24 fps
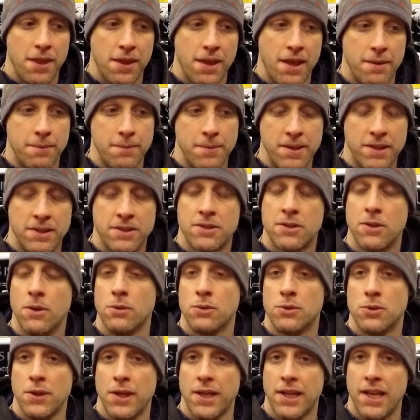That means no
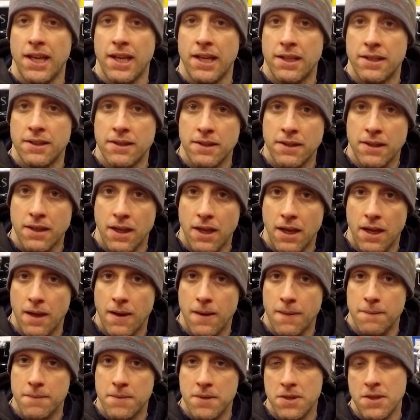drinking,
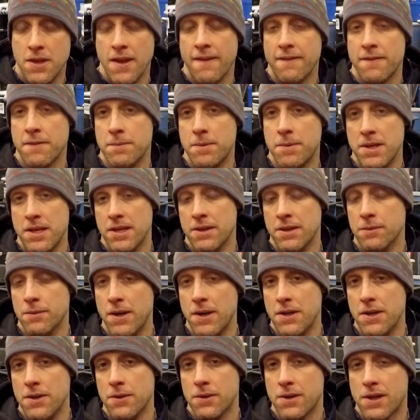and you have to be in
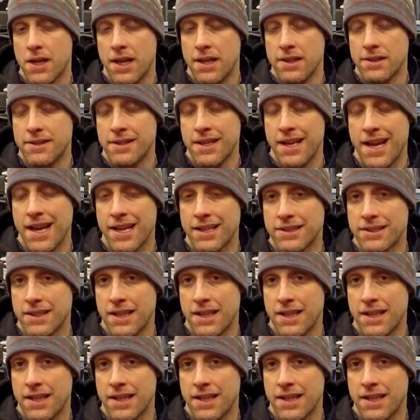radio contact,